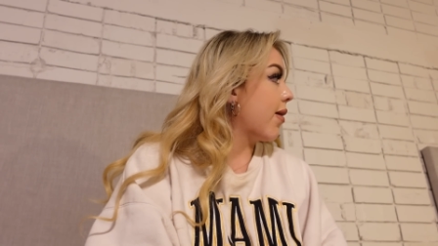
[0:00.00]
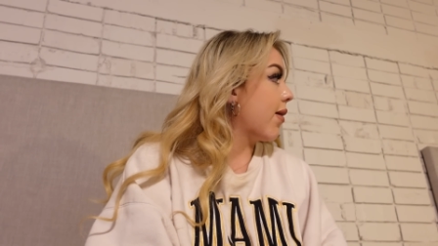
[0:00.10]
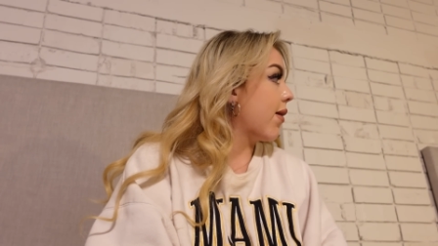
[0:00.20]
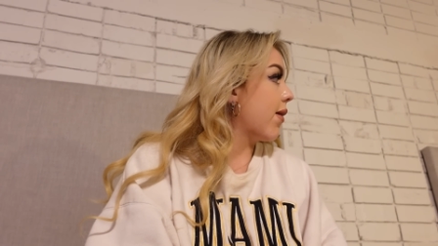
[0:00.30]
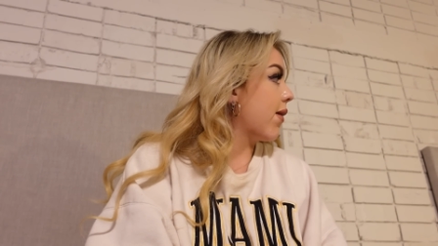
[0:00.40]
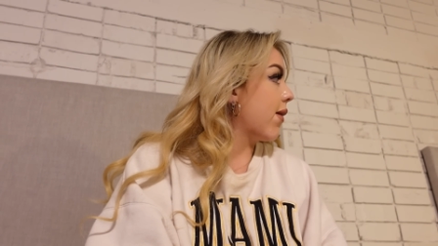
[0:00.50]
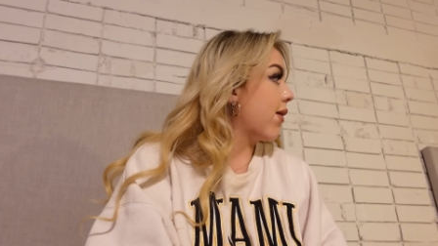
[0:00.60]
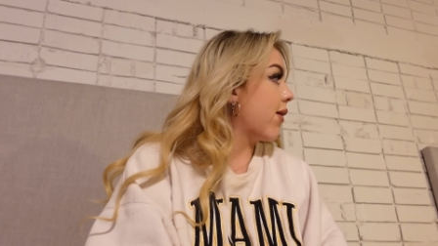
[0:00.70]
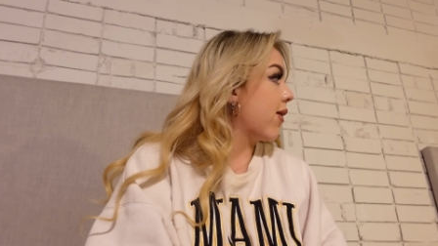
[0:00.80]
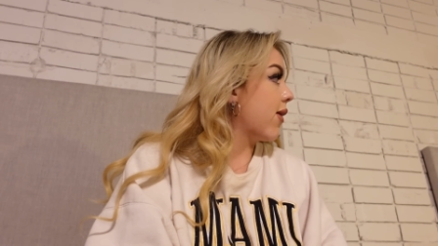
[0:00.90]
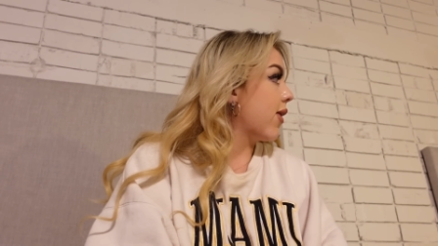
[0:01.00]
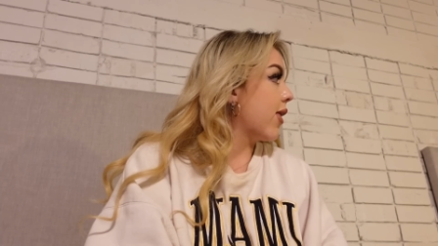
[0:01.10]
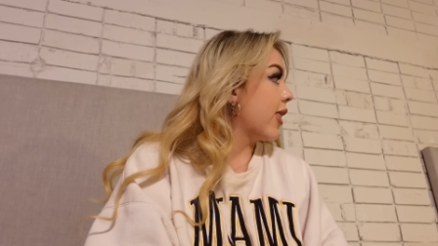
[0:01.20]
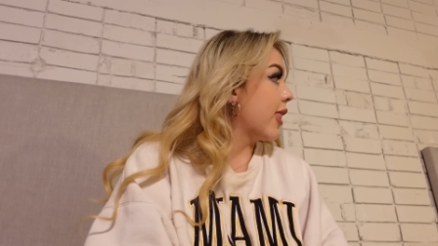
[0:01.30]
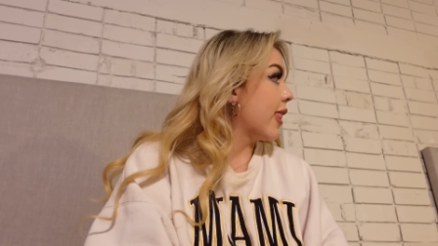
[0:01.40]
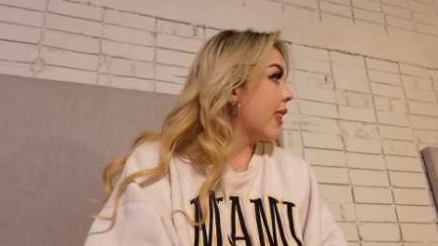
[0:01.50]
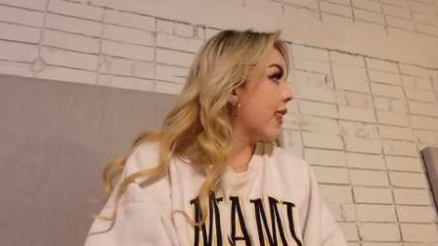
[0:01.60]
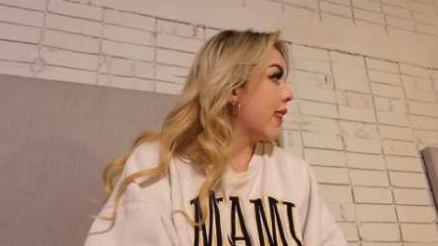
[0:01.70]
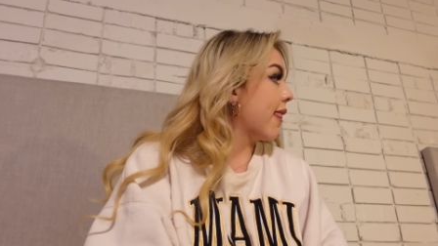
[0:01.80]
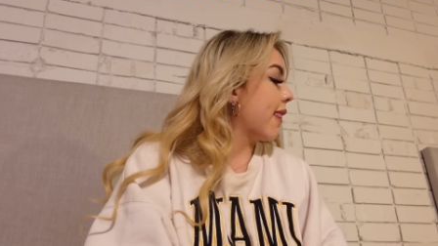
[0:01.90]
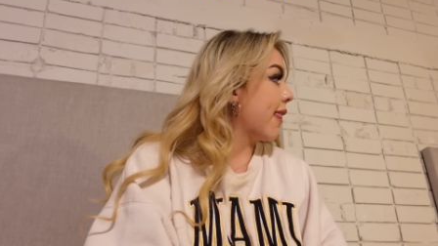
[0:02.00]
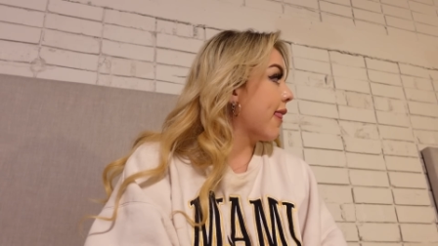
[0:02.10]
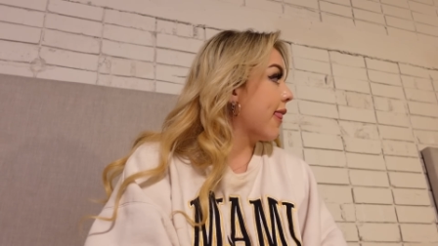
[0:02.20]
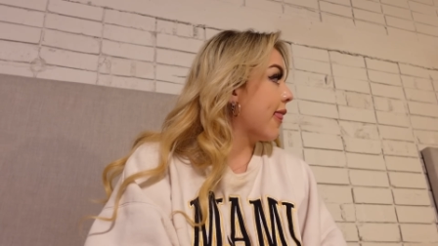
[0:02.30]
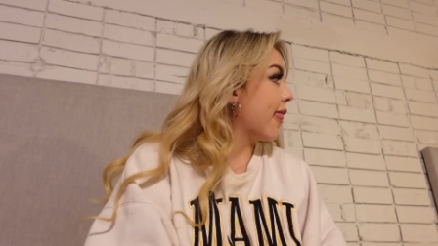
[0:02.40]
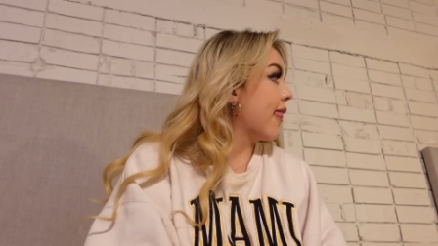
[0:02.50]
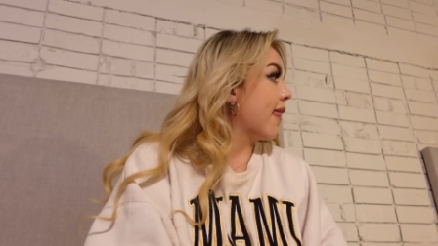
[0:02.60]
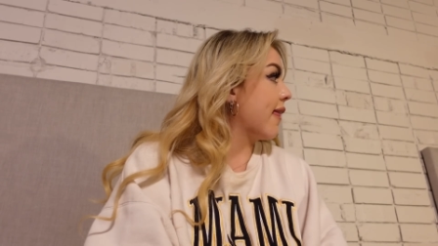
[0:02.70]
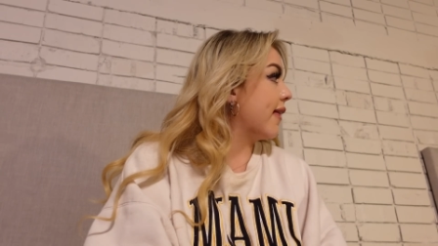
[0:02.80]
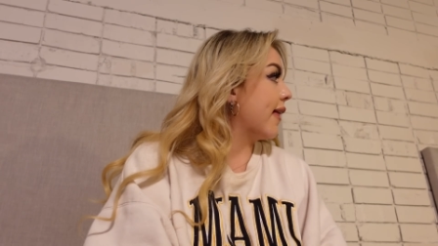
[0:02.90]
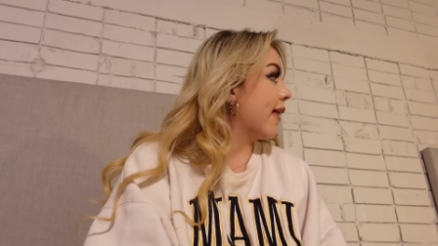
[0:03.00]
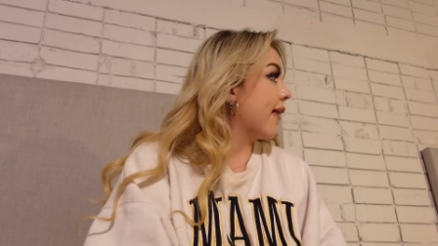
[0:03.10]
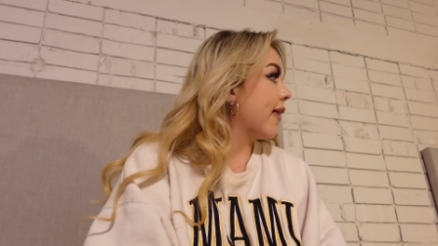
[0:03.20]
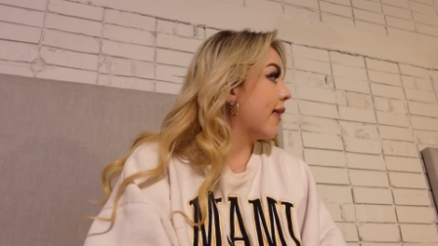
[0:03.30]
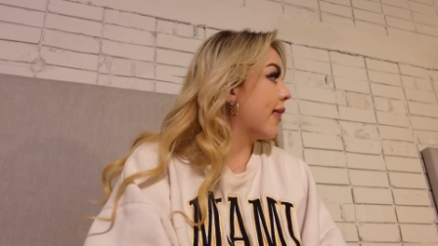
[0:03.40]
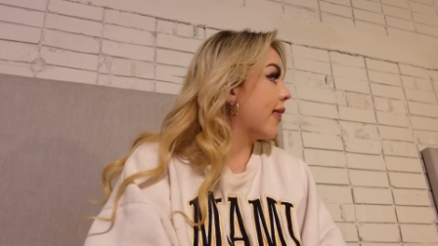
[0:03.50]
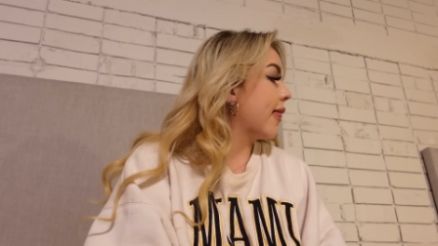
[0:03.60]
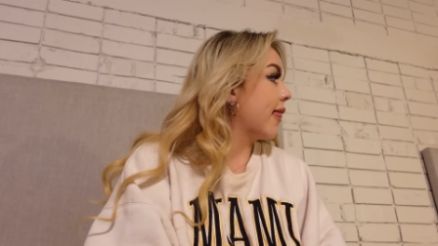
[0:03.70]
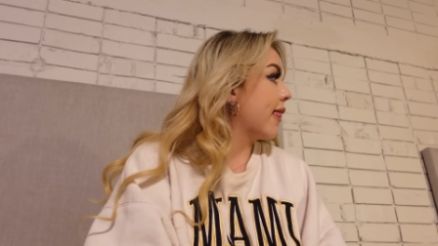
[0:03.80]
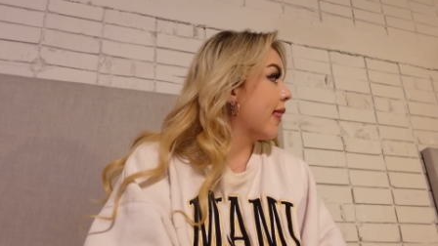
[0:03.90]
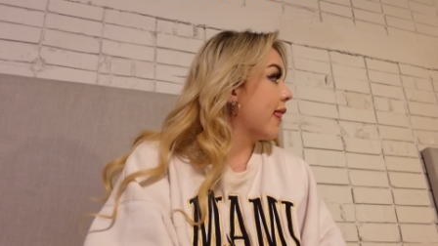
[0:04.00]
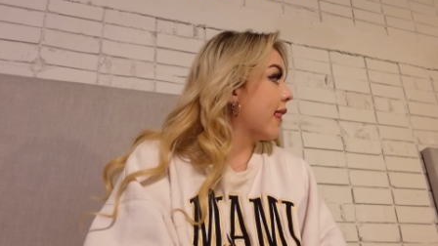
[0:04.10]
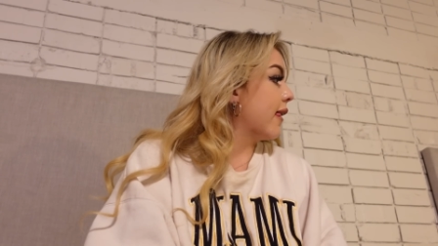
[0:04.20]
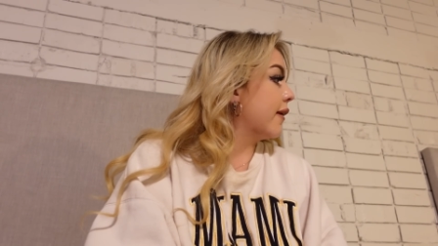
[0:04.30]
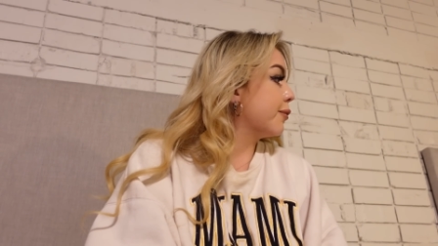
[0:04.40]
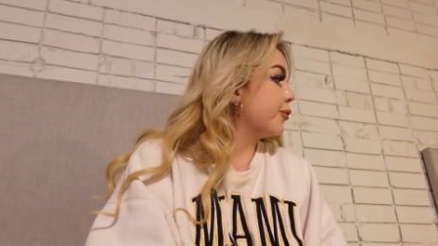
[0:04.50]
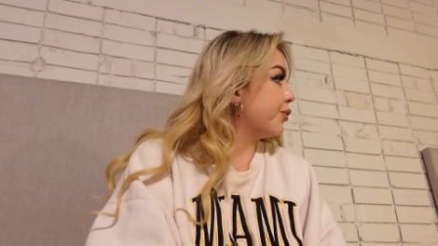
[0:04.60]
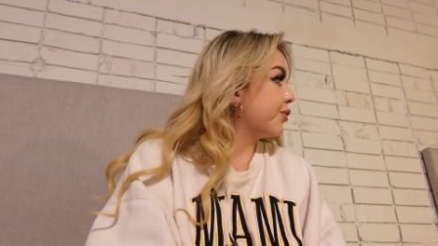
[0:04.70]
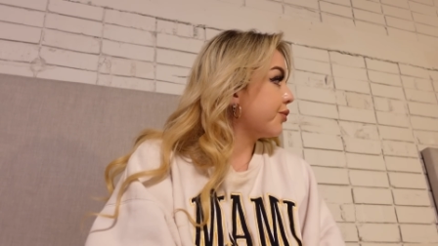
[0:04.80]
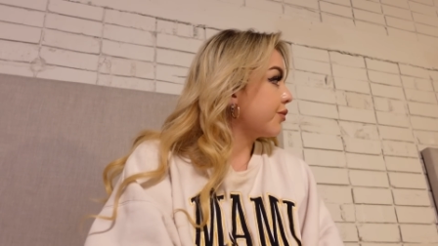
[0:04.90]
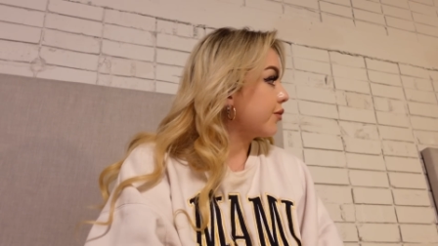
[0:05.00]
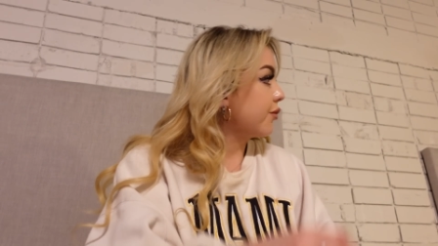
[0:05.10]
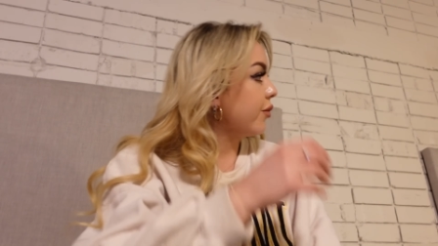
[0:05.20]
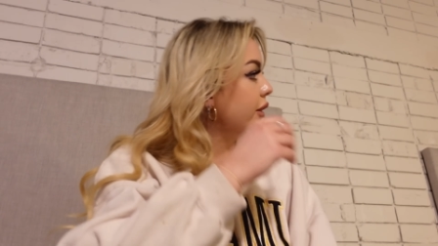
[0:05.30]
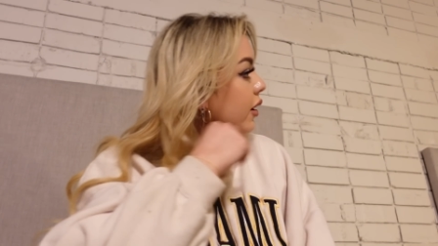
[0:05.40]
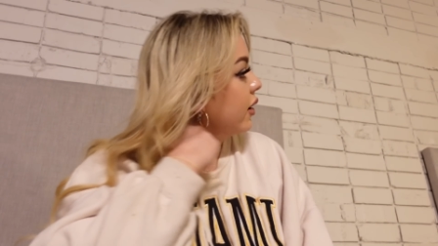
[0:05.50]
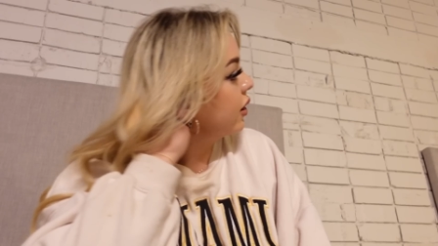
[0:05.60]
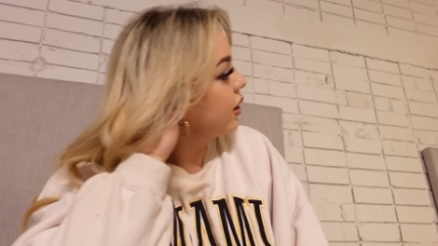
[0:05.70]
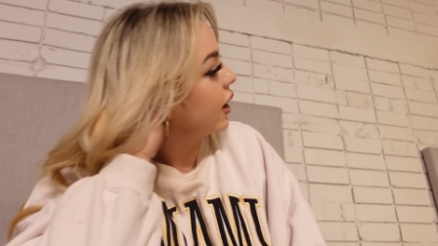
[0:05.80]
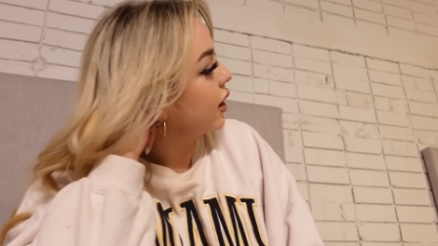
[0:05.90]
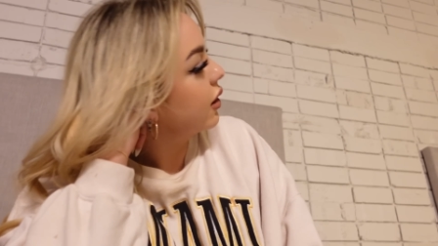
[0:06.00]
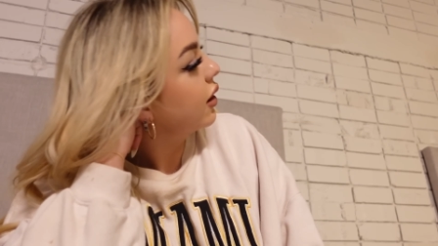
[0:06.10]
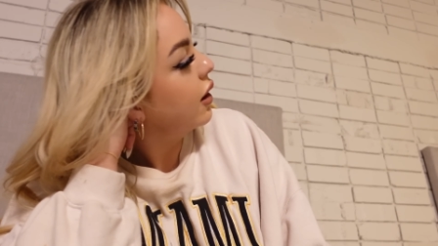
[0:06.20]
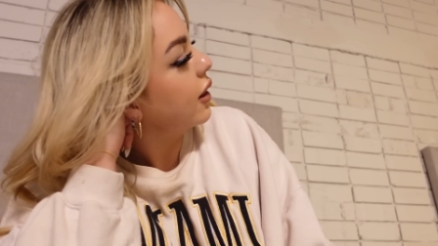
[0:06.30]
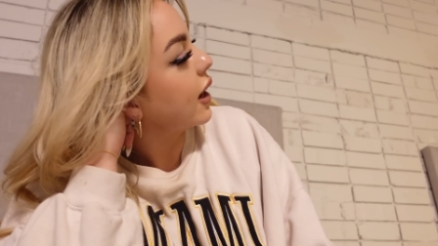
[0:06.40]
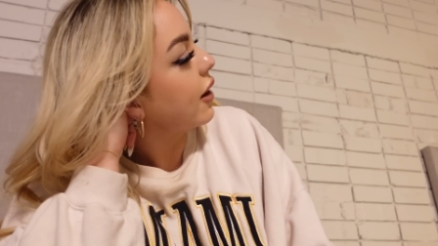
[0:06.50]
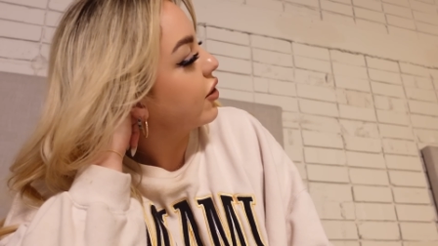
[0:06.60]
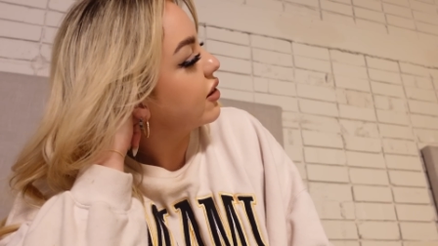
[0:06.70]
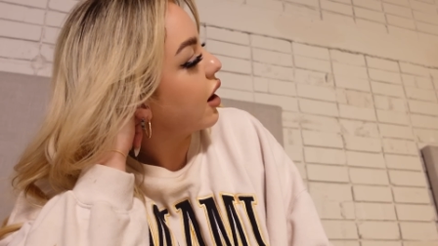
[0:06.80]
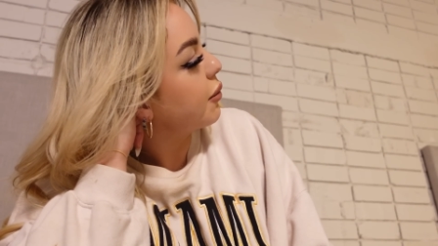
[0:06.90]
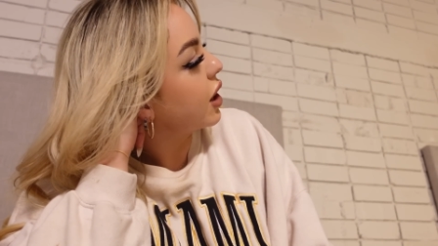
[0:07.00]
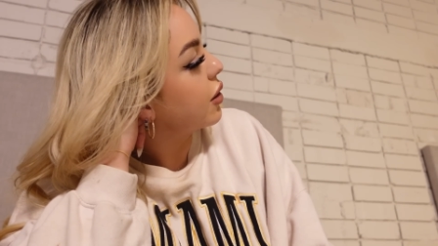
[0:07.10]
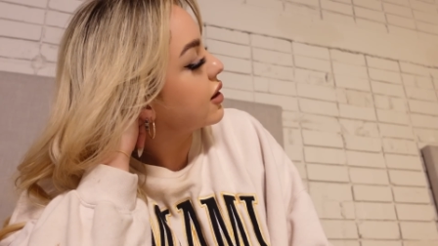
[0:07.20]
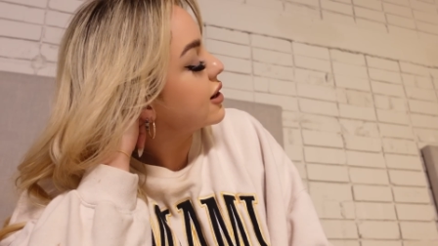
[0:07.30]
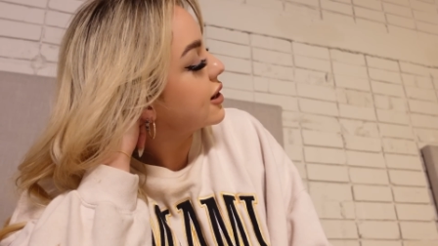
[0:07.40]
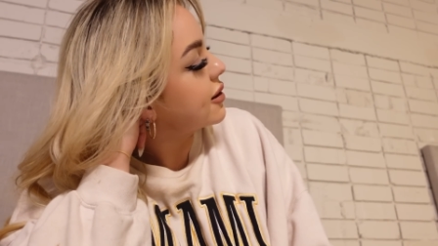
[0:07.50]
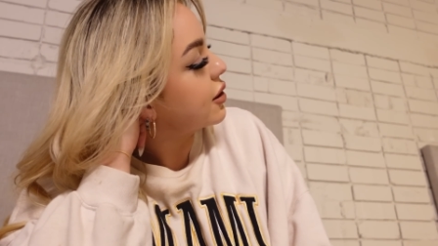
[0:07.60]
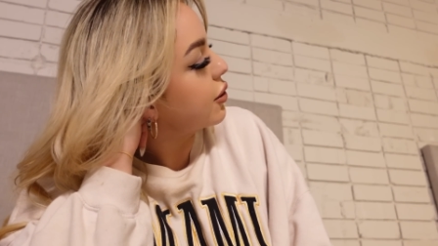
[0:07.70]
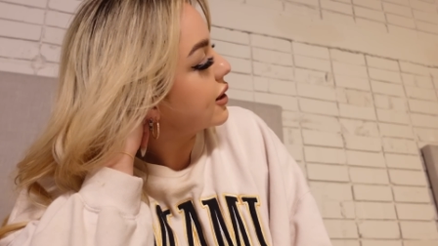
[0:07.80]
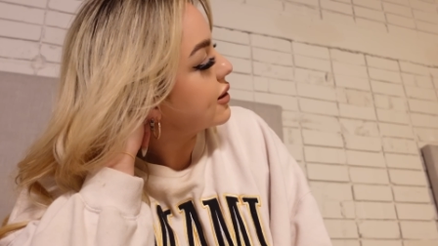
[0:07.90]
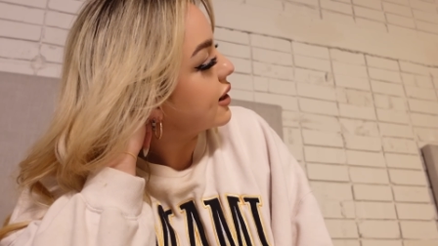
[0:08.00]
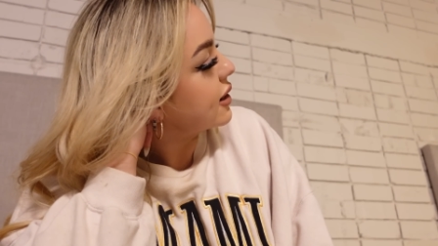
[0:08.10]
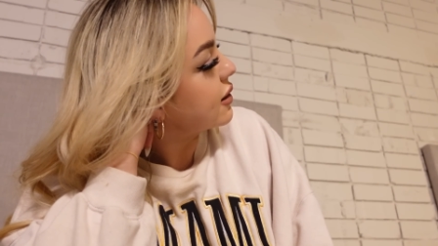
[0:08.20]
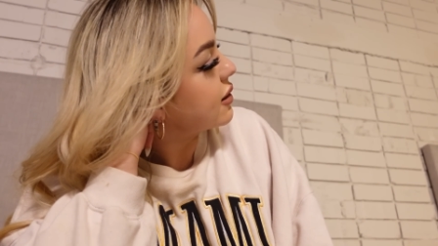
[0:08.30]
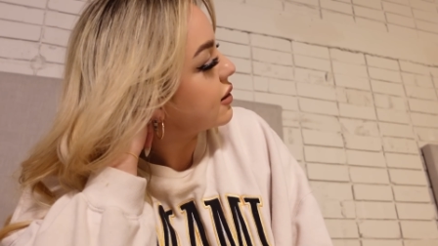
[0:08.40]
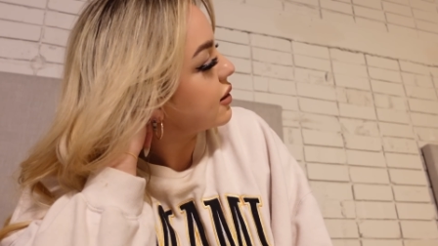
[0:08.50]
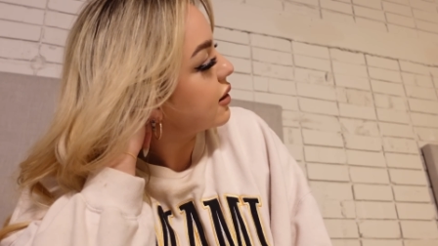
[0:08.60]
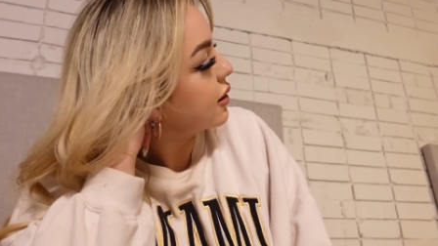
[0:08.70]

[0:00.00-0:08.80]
I'm pretty aware when you're in a dance and I'm not in a dance, and yeah. I feel like we were truly on par. Like yeah, tonight. like every time that I was in a dance, you were in a dance.